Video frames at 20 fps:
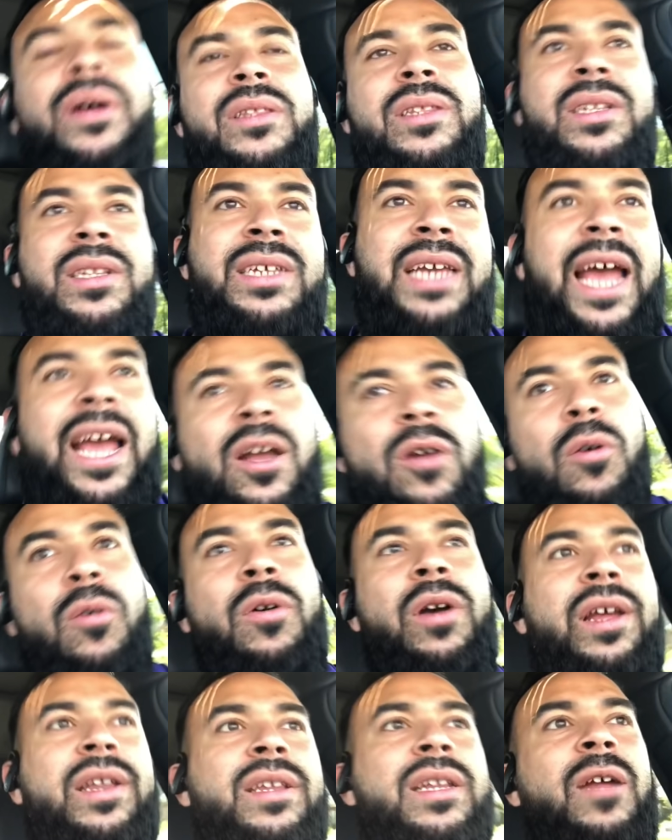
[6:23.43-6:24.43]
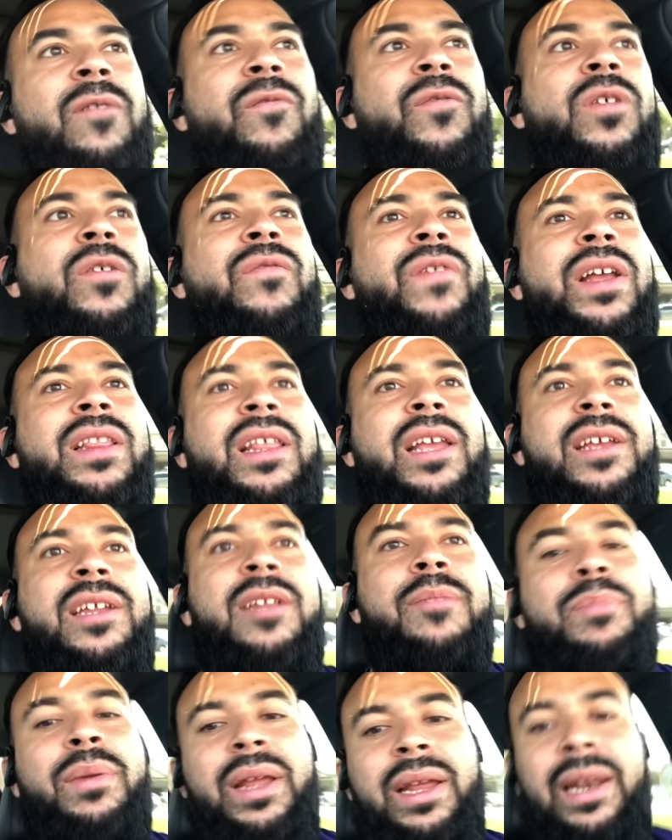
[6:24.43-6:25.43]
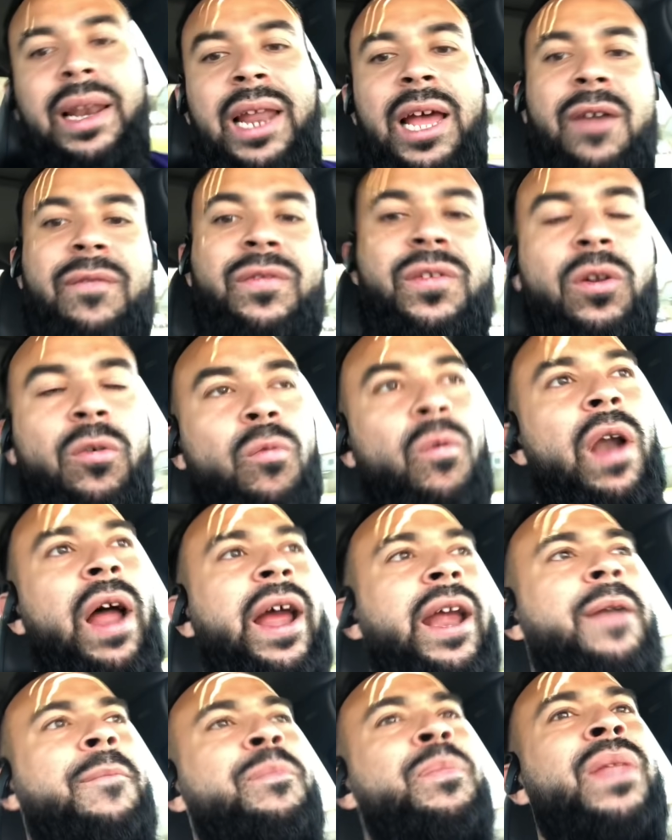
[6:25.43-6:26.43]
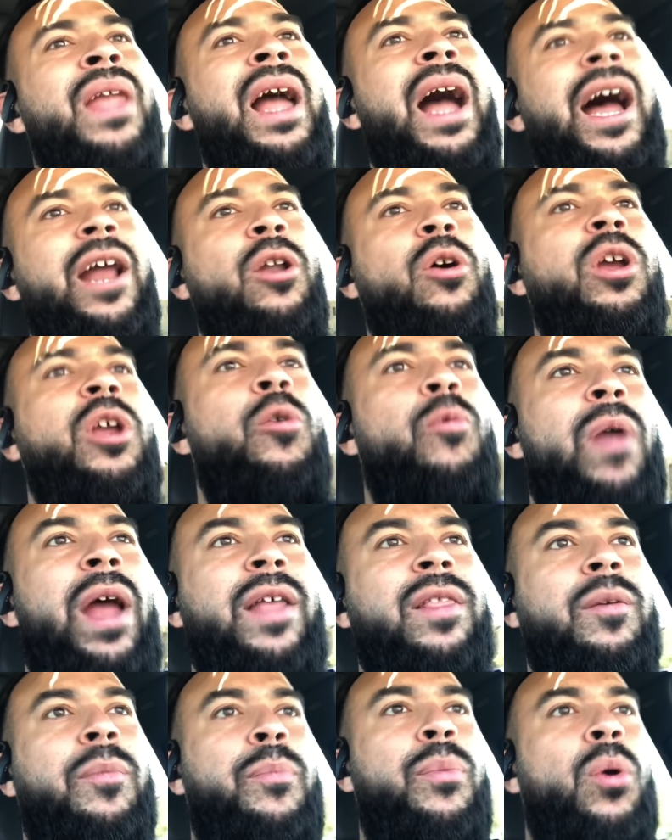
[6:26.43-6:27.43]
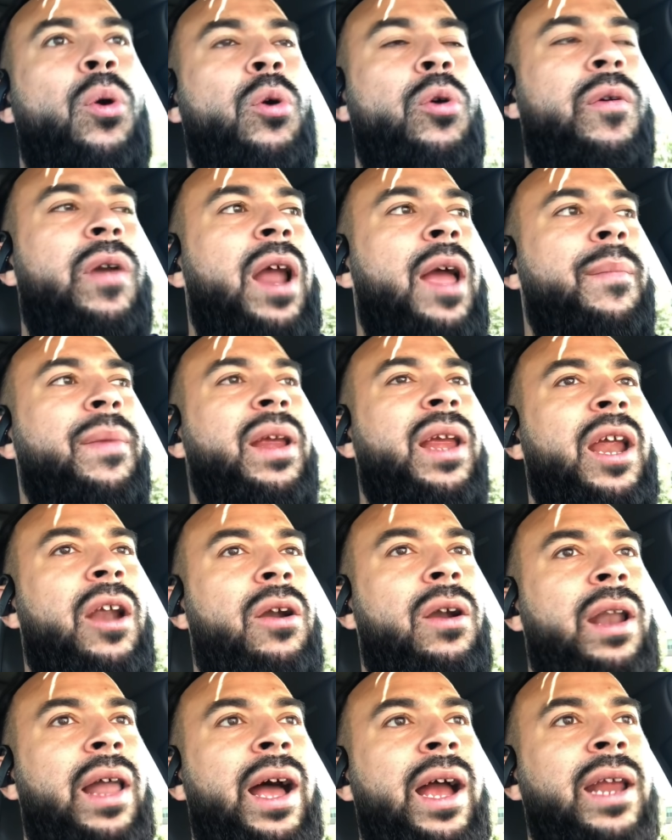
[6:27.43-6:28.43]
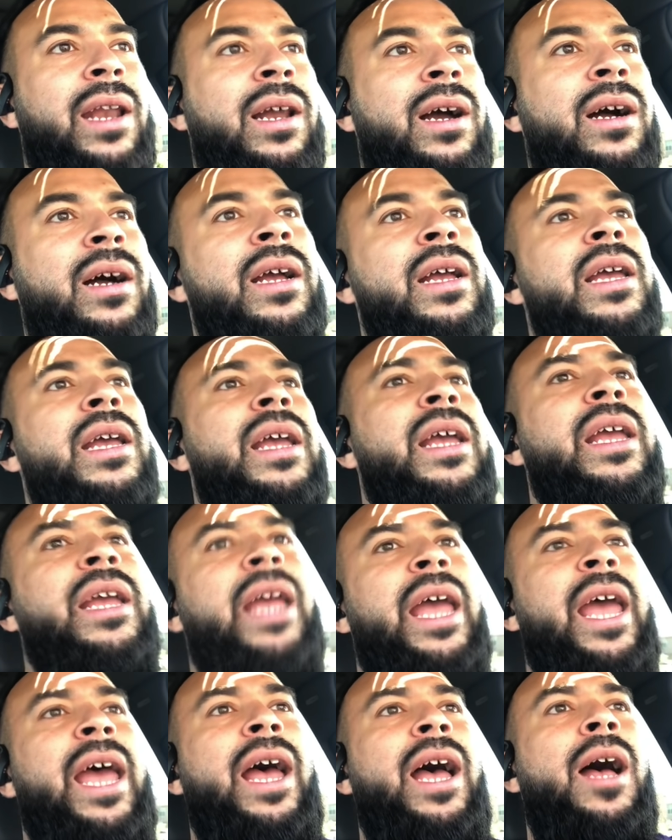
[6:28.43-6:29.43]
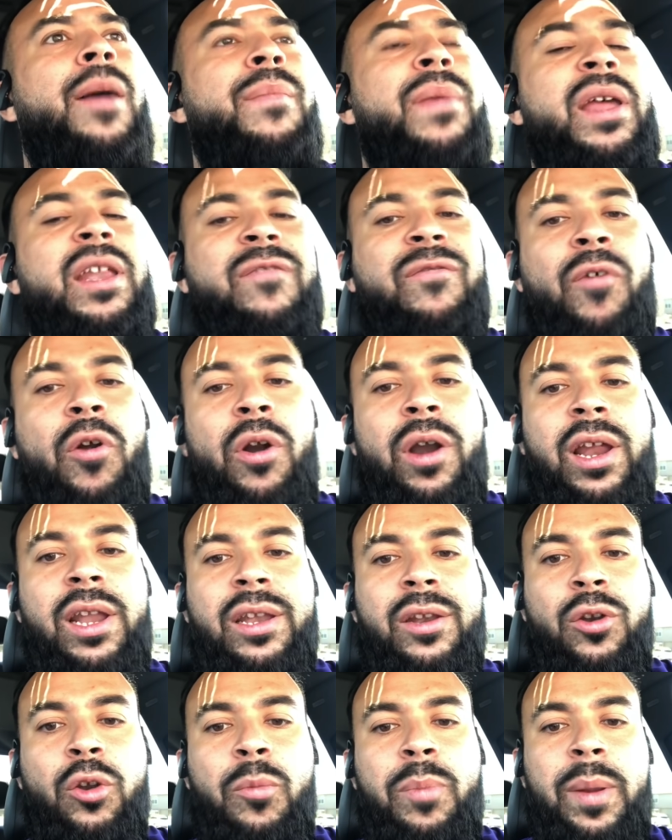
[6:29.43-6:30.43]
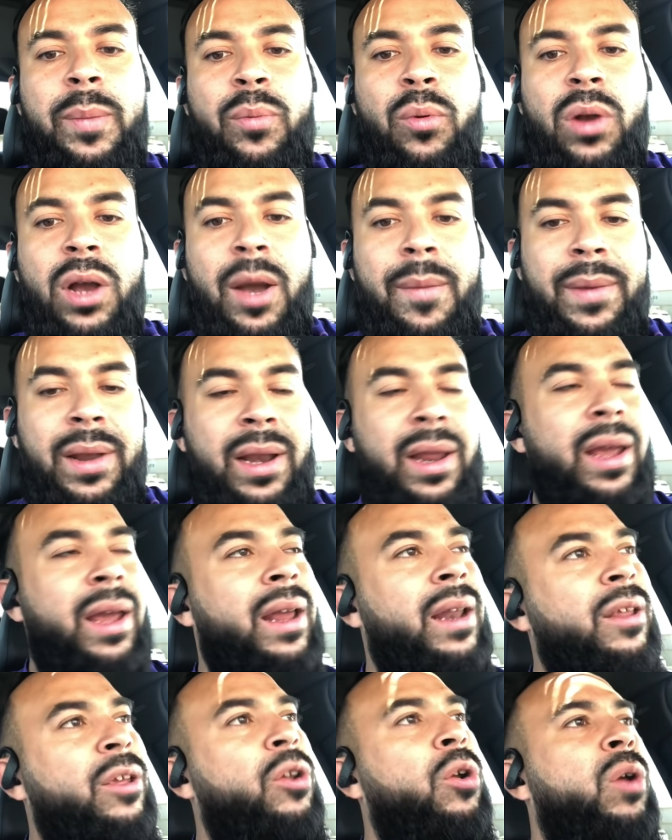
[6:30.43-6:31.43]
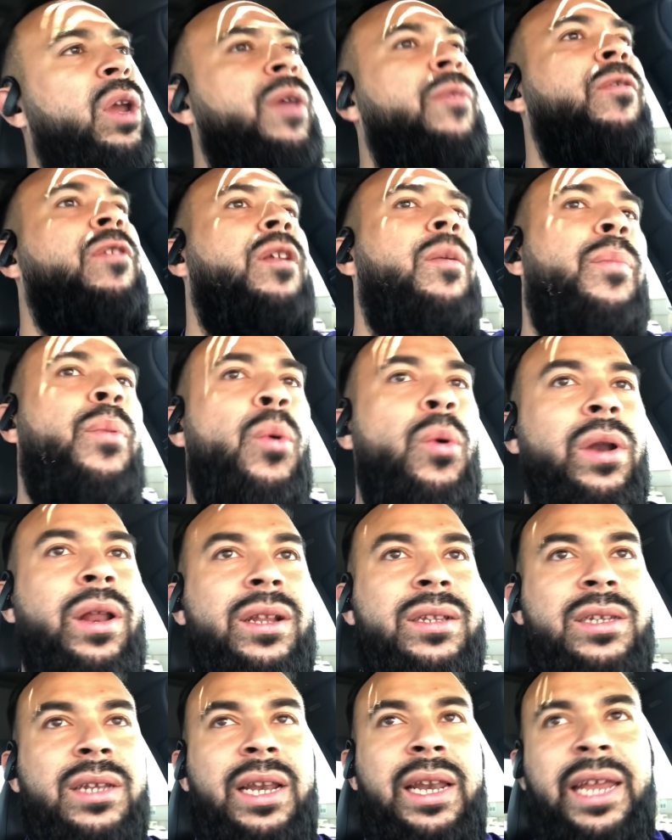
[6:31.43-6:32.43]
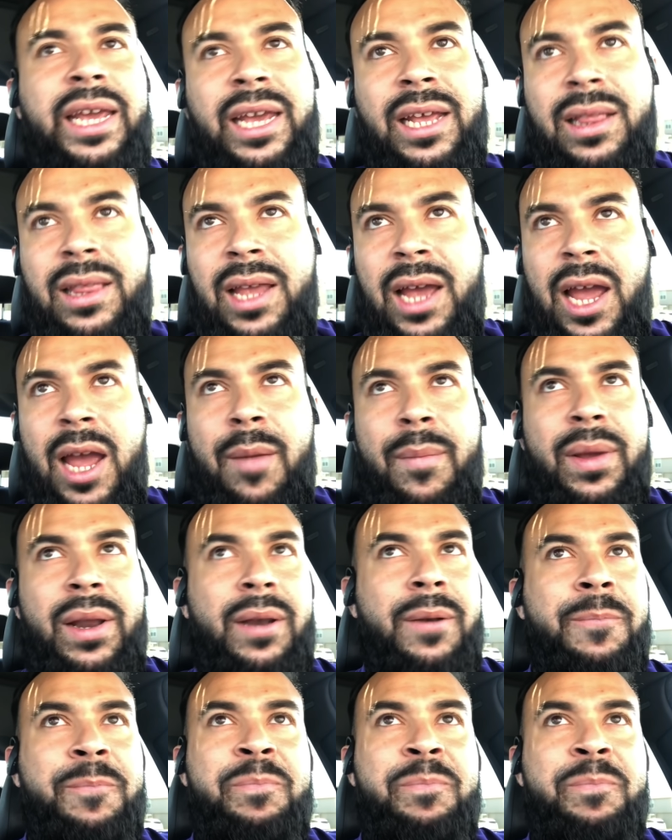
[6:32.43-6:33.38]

the tackle except for the fact that he's played left and right. I know he ran the program in Carolina. As far as new people coming in, you know, he was appointed to lead them and,